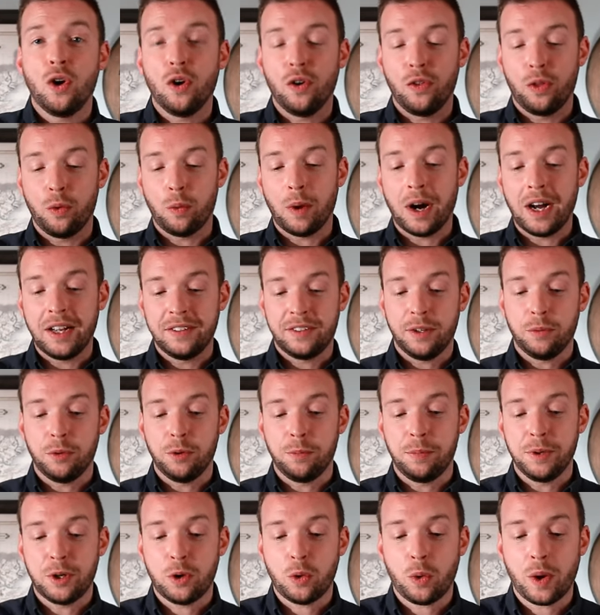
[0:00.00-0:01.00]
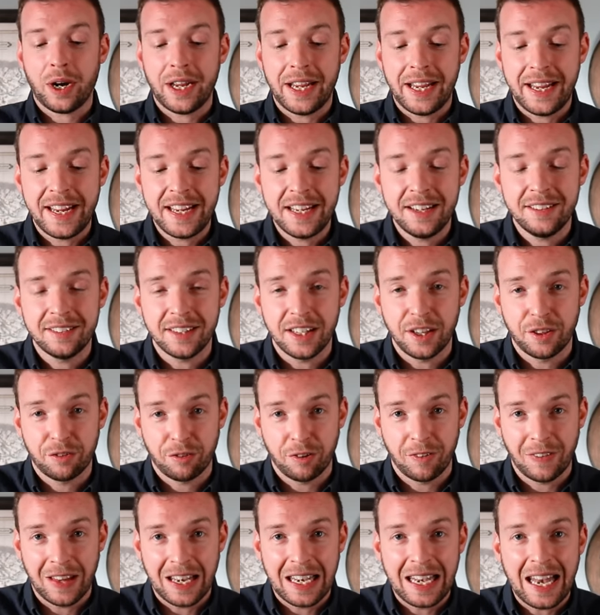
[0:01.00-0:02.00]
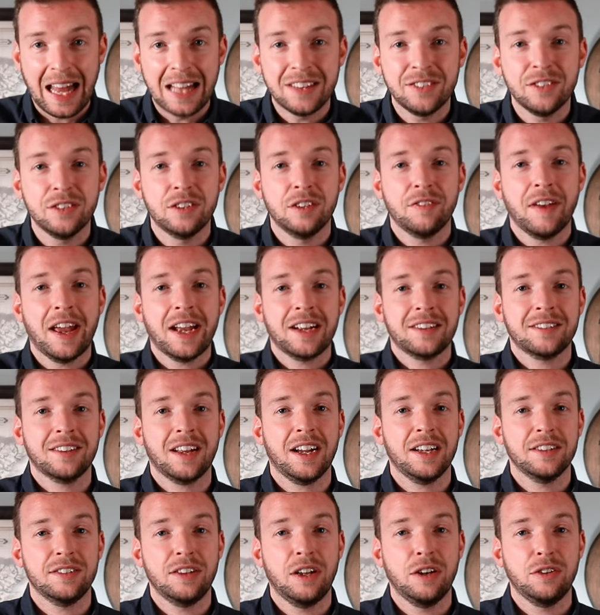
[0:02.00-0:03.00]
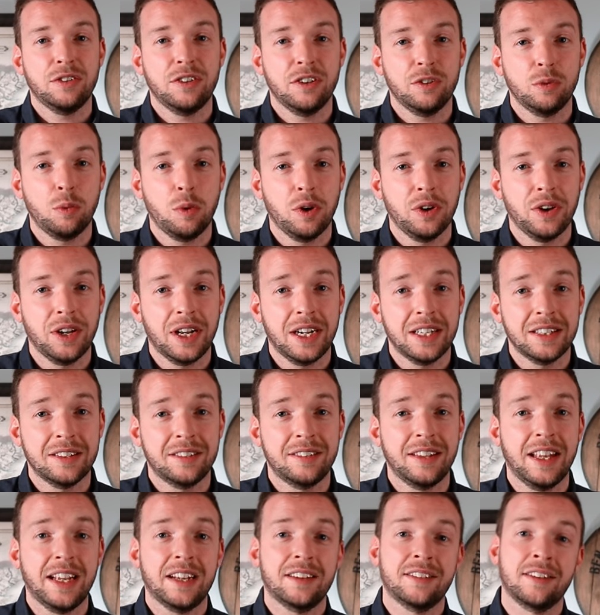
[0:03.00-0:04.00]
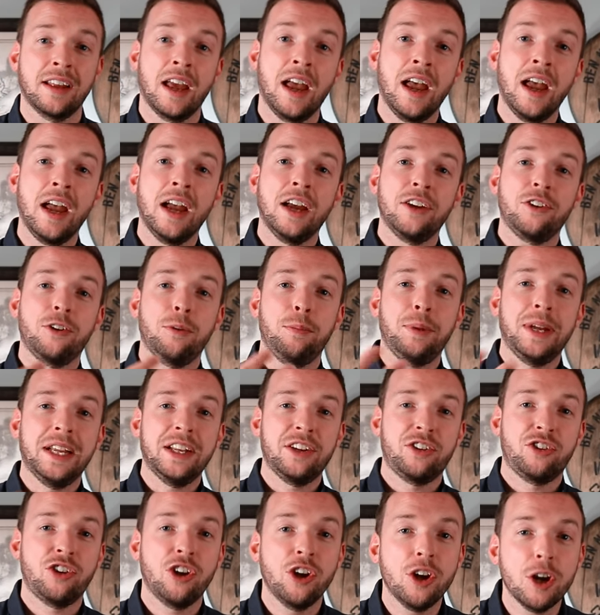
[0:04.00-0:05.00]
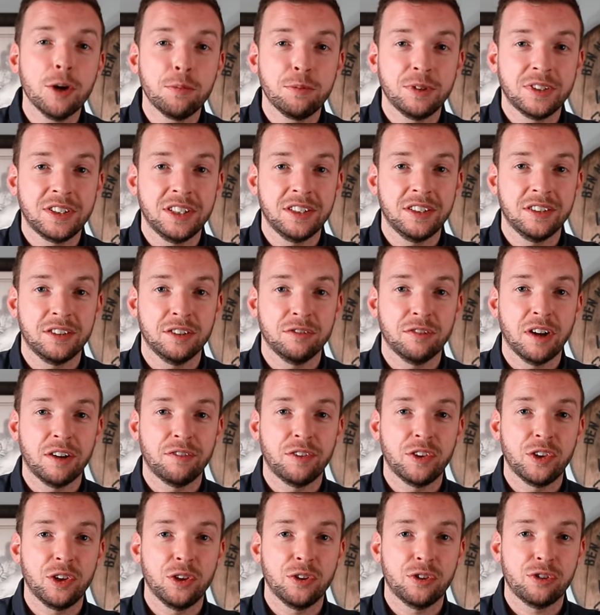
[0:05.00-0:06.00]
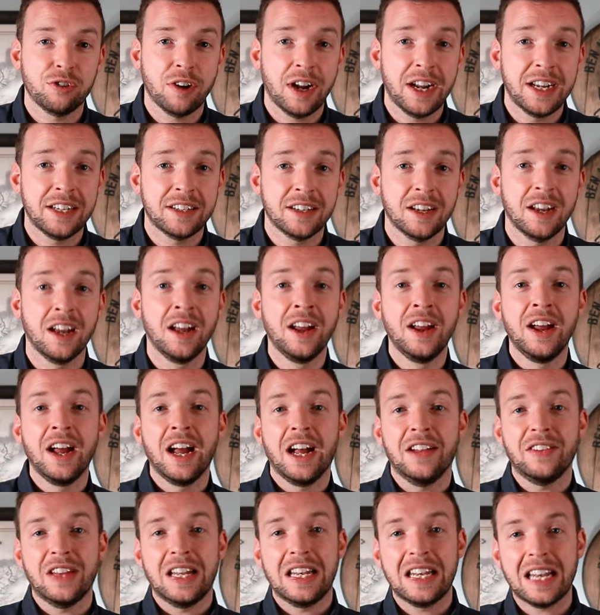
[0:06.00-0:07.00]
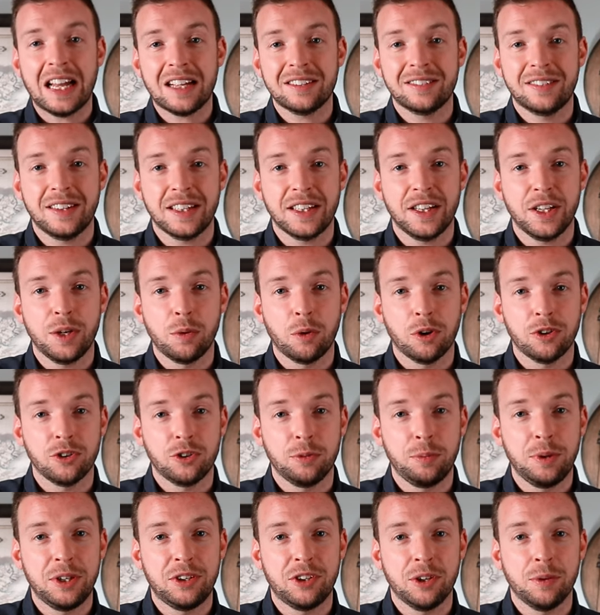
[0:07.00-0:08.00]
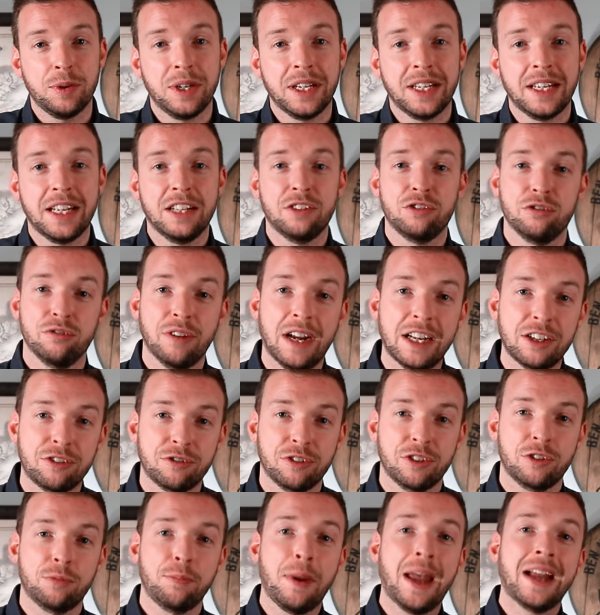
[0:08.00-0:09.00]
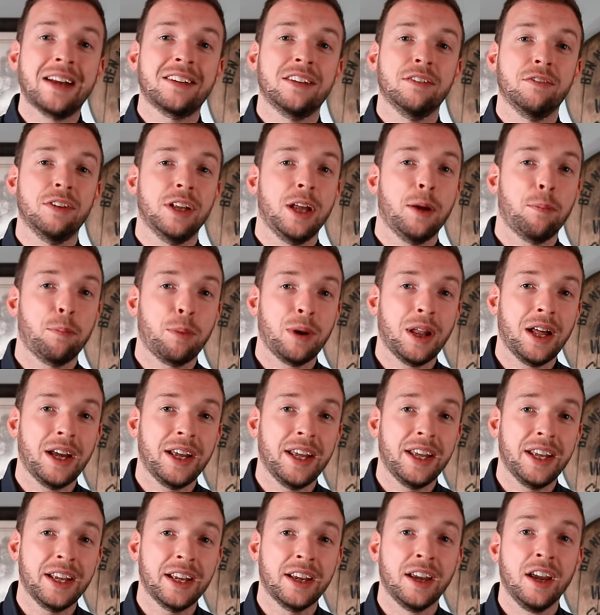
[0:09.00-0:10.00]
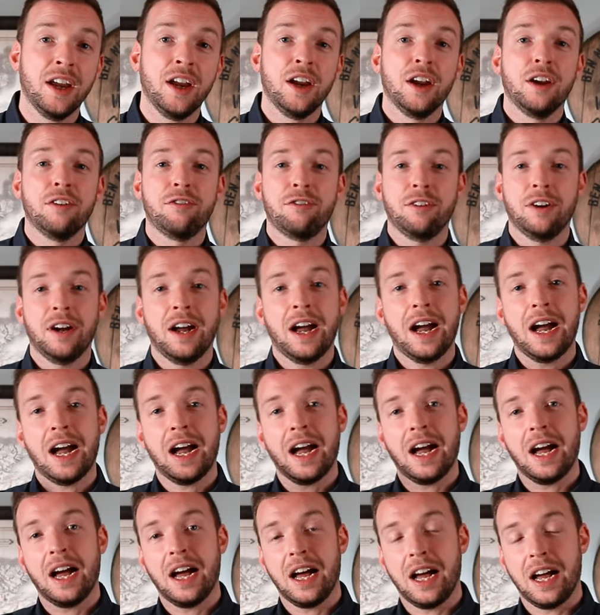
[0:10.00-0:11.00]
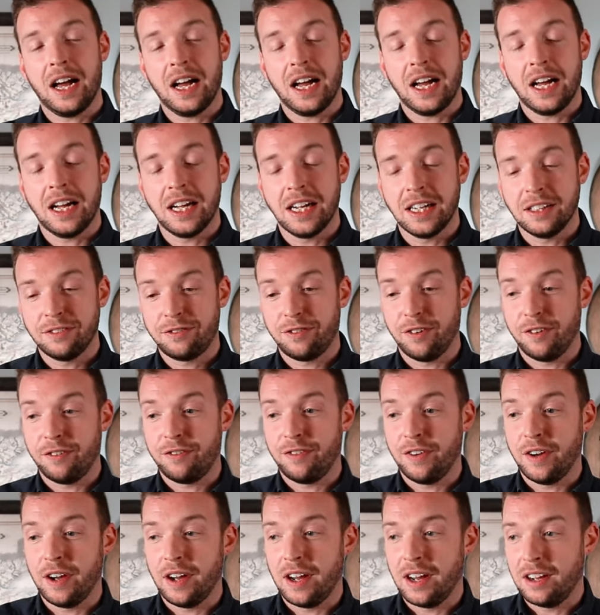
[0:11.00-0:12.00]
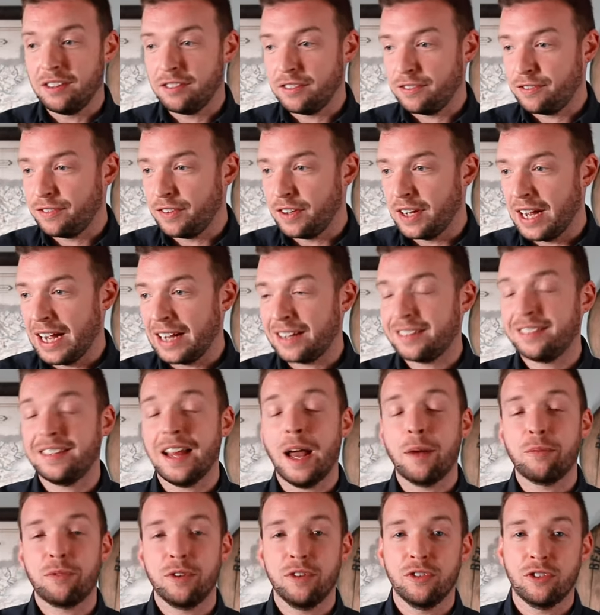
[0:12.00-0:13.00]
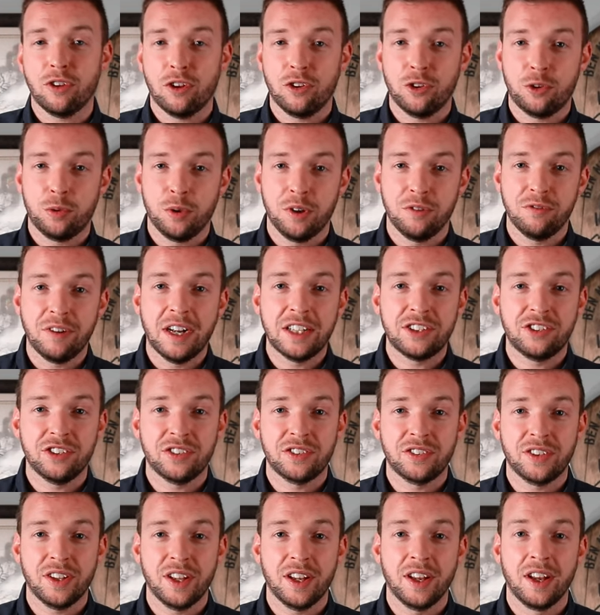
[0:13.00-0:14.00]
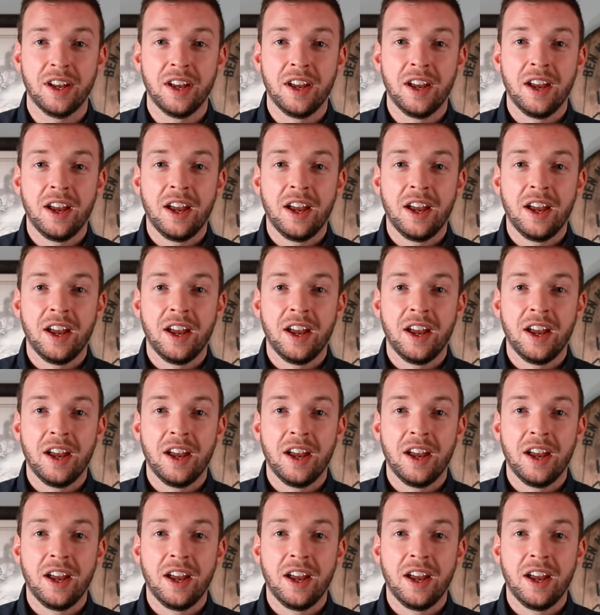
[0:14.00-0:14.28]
Otherwise, it would be quite easy through the lens of Excise Notice 196 to be interpreted as a revenue trader. And the last thing that you want to be doing is retrospectively applying for acceptance onto a register,